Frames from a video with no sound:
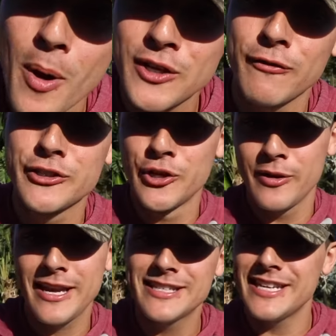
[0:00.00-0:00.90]
much for
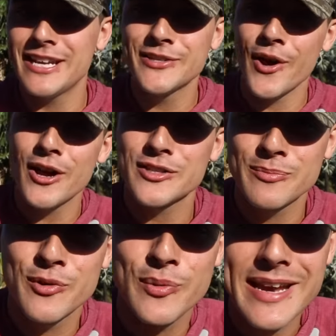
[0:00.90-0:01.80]
tuning in today's
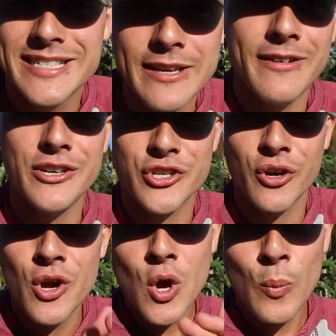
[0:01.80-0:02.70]
awesome, crazy adventure.